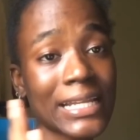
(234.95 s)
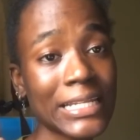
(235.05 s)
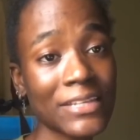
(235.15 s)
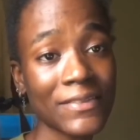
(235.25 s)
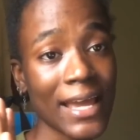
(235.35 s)
and
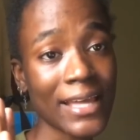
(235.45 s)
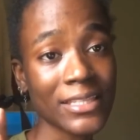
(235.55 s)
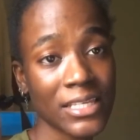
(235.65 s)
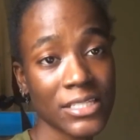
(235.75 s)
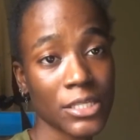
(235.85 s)
leave like
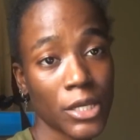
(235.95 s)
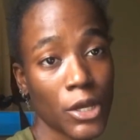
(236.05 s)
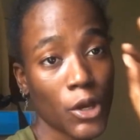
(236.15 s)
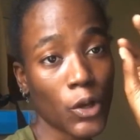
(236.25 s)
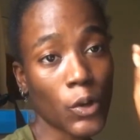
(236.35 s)
this
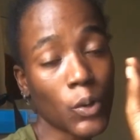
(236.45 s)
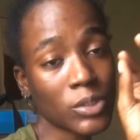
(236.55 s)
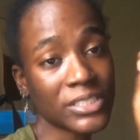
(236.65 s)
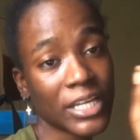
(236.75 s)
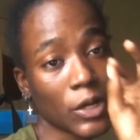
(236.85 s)

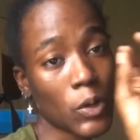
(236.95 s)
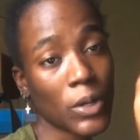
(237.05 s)
golden